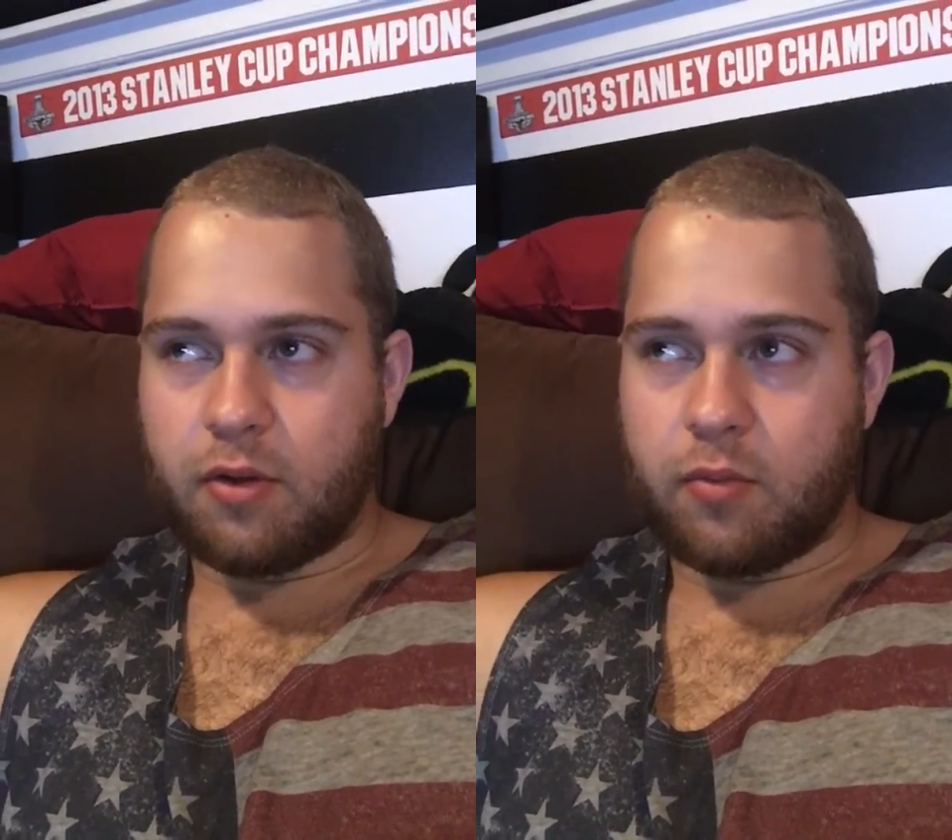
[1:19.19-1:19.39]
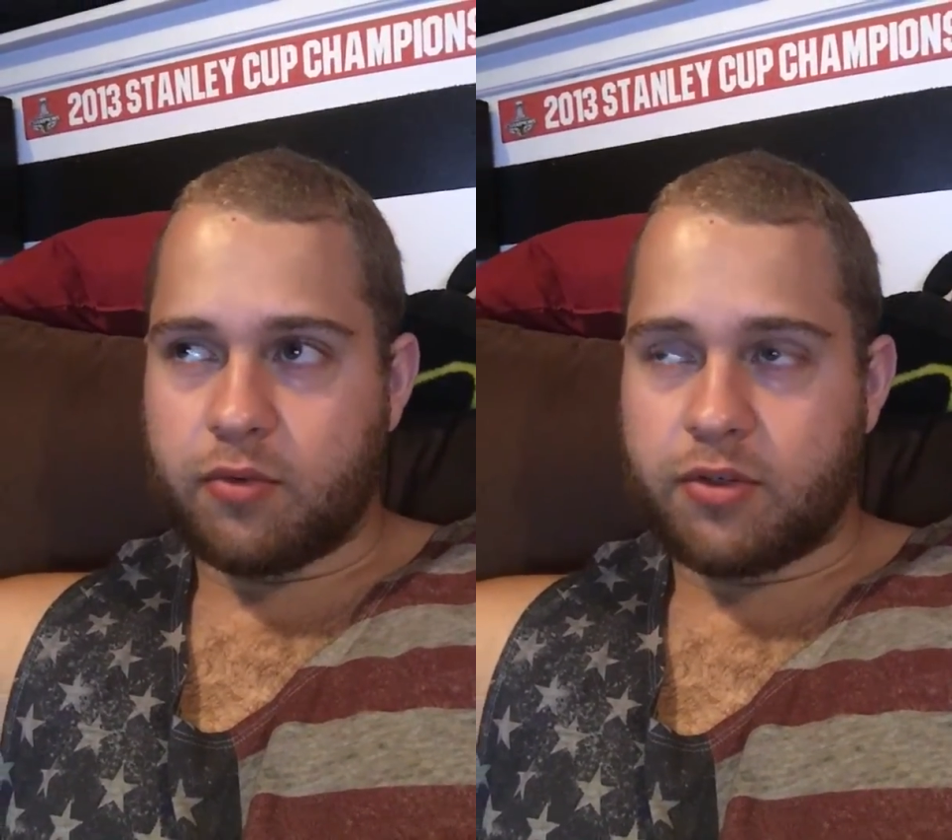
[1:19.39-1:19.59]

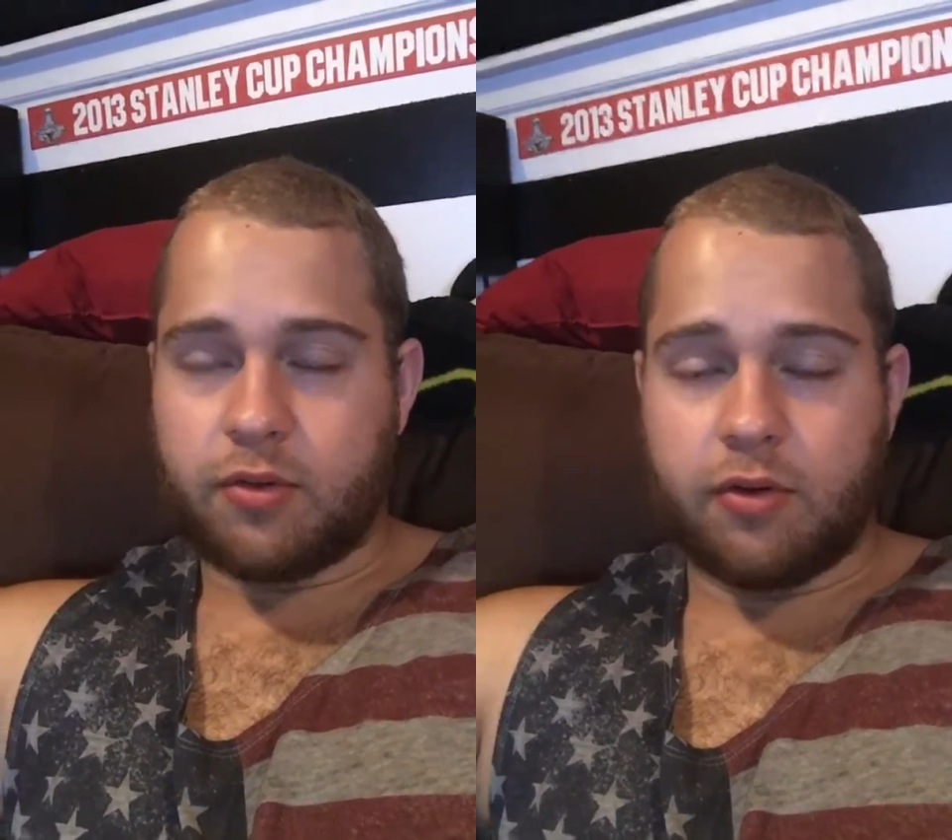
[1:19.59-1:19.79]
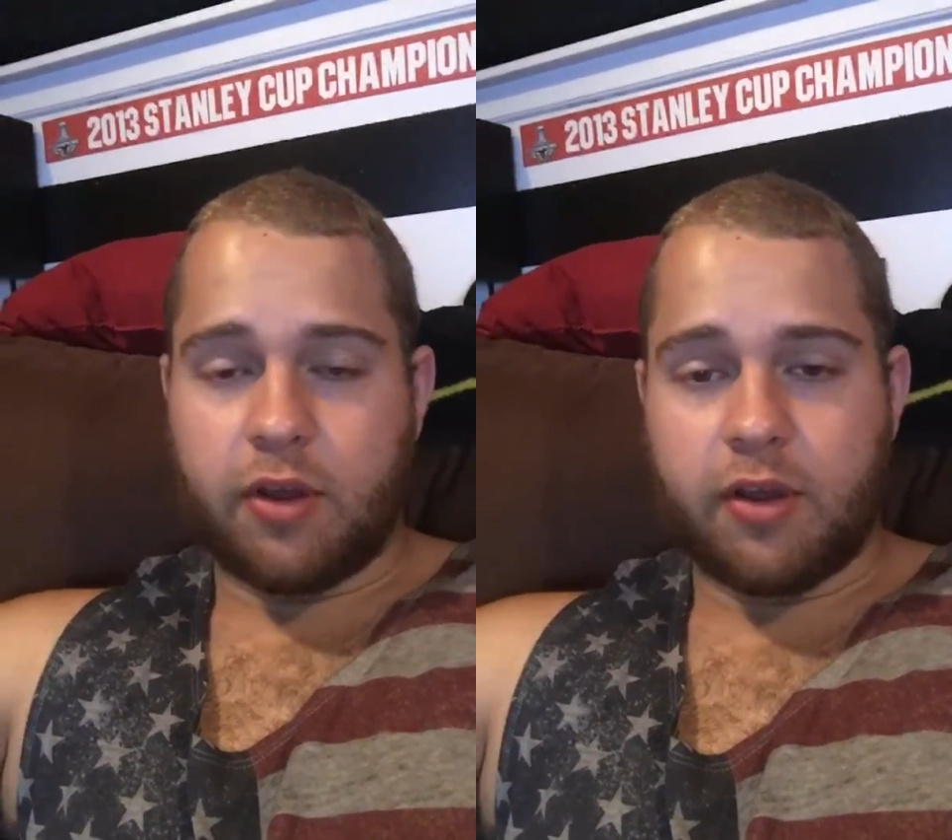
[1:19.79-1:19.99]
almost
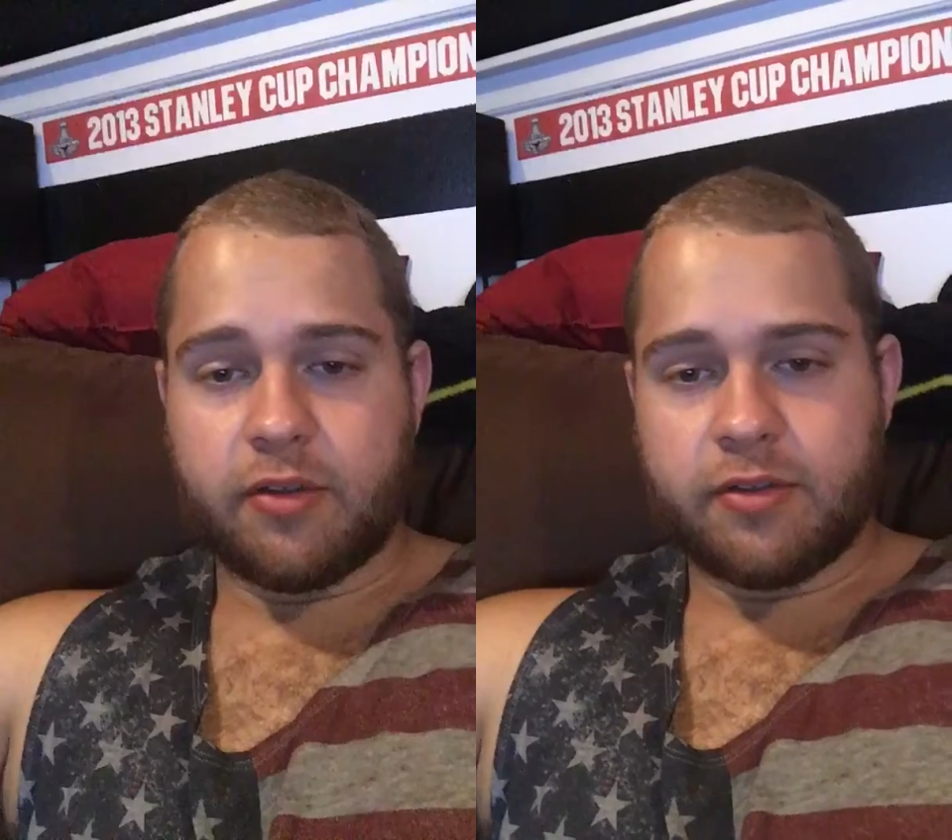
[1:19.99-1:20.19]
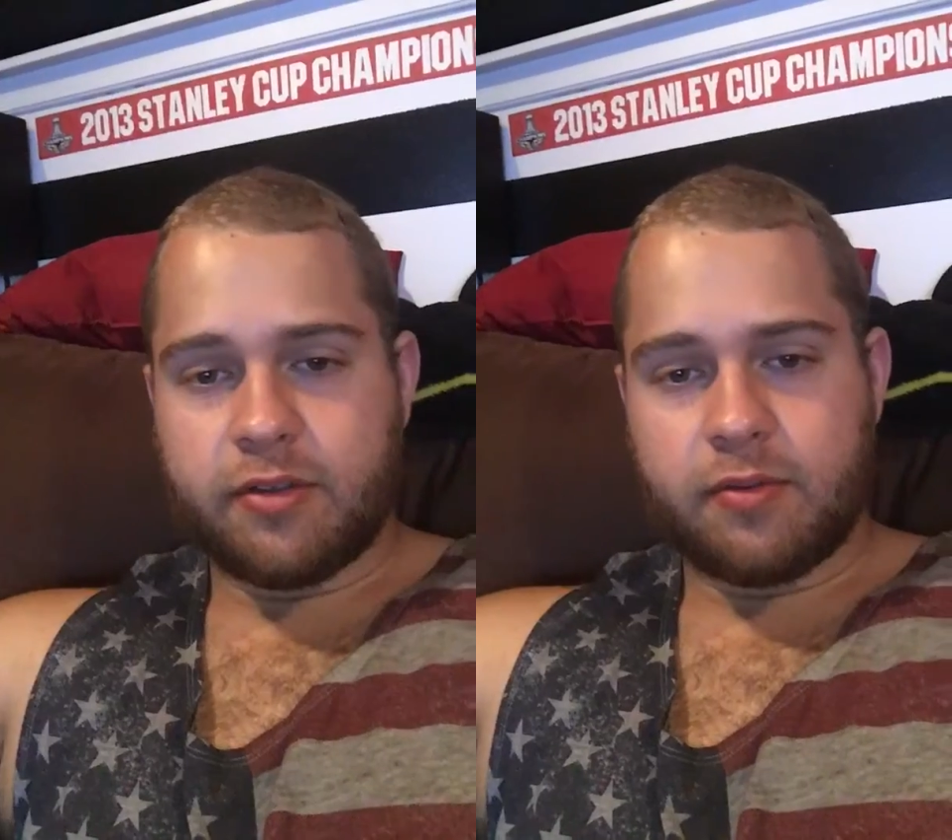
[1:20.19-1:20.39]
2
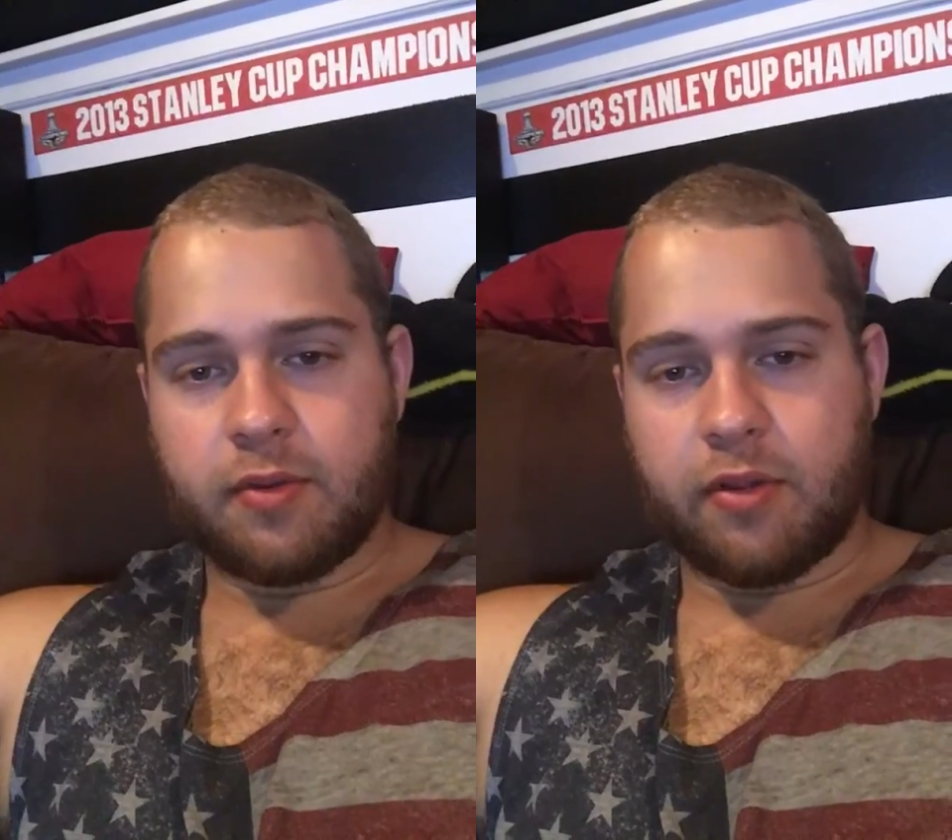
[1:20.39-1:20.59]
days,